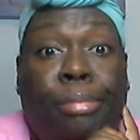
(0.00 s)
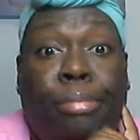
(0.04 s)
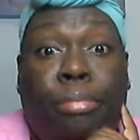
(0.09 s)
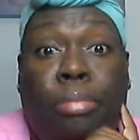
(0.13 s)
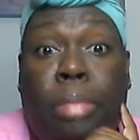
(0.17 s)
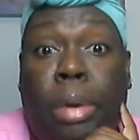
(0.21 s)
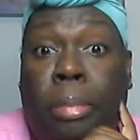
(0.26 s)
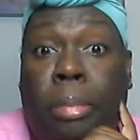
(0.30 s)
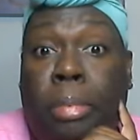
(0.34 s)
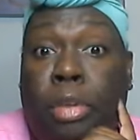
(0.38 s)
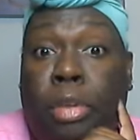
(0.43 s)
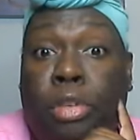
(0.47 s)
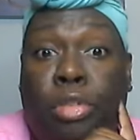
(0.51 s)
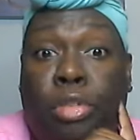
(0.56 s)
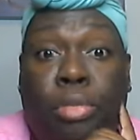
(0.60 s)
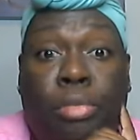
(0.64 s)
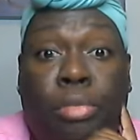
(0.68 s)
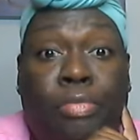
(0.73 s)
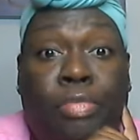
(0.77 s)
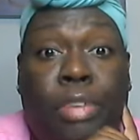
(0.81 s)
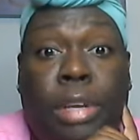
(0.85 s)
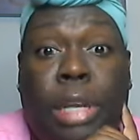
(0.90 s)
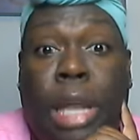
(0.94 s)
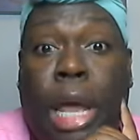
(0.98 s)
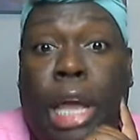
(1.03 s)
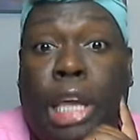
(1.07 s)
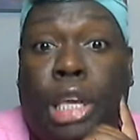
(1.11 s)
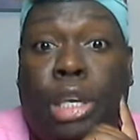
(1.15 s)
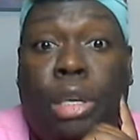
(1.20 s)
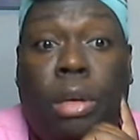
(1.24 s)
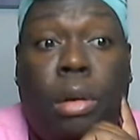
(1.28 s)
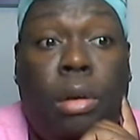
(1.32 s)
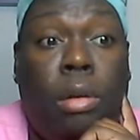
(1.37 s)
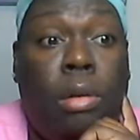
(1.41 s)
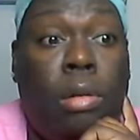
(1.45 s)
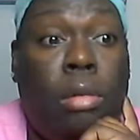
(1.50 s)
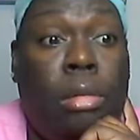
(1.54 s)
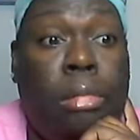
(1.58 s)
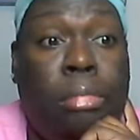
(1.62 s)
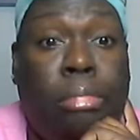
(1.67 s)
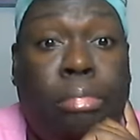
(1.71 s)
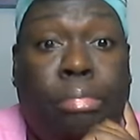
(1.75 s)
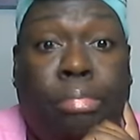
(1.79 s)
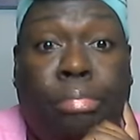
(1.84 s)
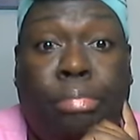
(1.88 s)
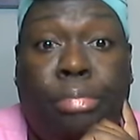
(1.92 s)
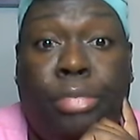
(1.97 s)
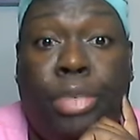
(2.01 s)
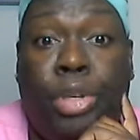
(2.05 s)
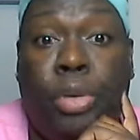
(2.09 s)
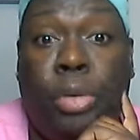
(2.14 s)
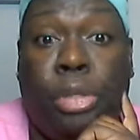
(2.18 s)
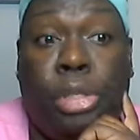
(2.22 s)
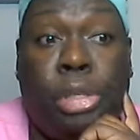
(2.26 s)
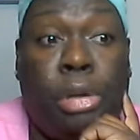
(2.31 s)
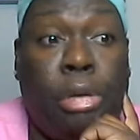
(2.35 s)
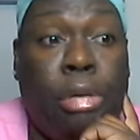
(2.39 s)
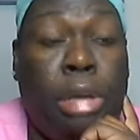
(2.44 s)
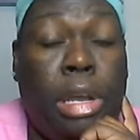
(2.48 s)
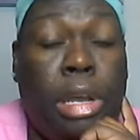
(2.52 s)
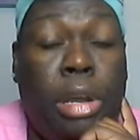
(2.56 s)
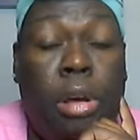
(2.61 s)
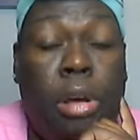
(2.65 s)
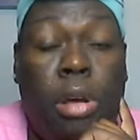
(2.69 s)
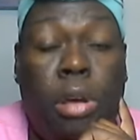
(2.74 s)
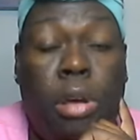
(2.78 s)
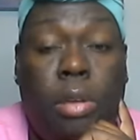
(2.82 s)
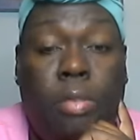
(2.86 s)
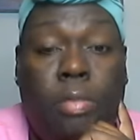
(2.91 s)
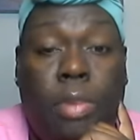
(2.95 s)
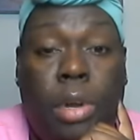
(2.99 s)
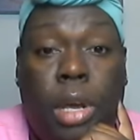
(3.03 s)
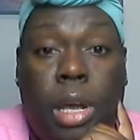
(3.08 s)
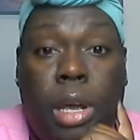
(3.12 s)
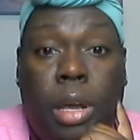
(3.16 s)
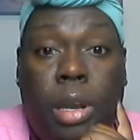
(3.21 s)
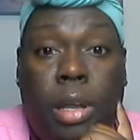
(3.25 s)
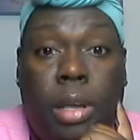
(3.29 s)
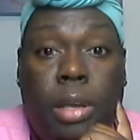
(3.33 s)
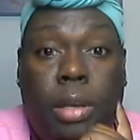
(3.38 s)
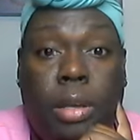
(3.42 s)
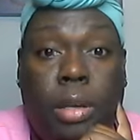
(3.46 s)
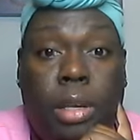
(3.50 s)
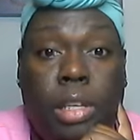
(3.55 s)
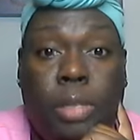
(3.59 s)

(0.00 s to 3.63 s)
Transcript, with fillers: baby, you feel like uh you a turkey in the oven, honey.